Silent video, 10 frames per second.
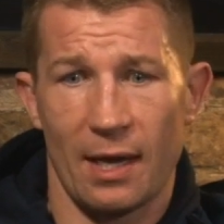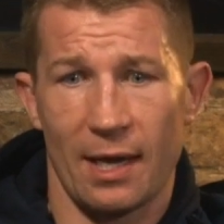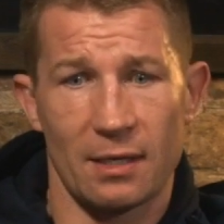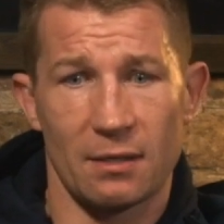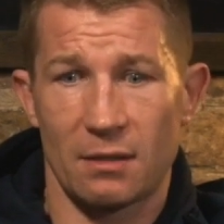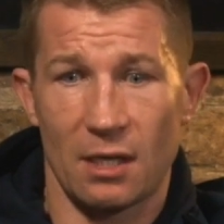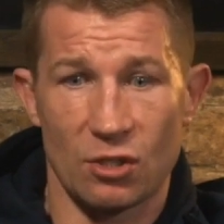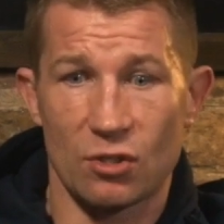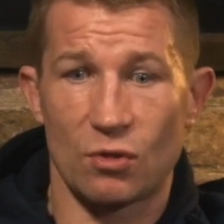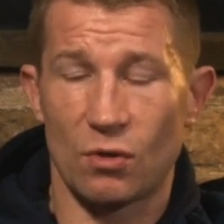And they
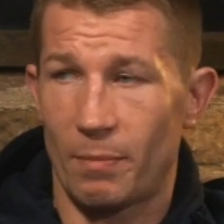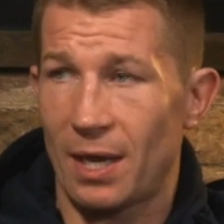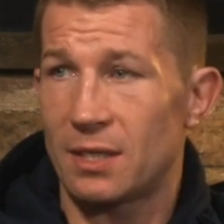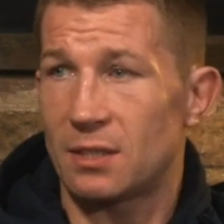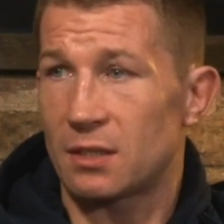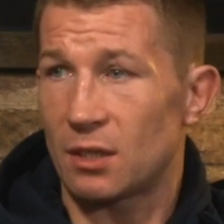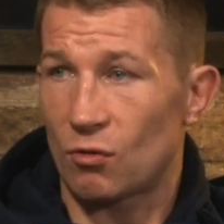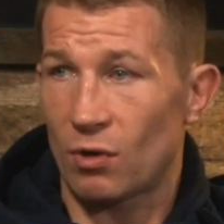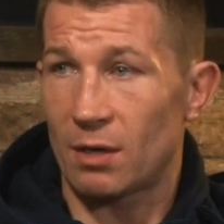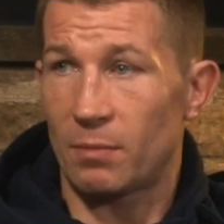just do the basics
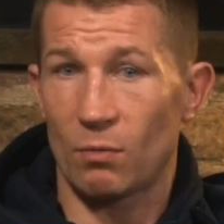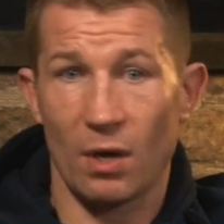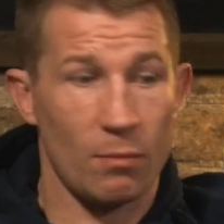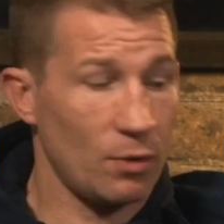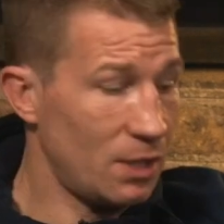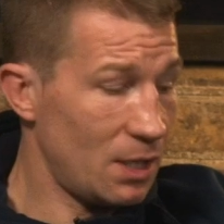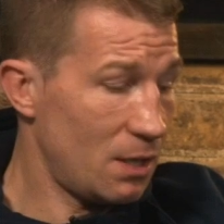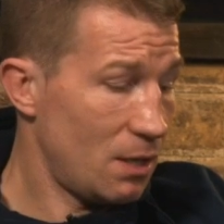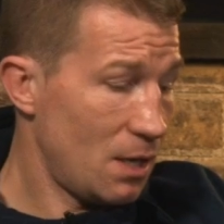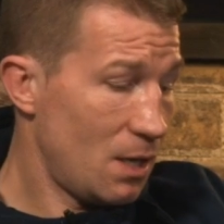incredibly well, but the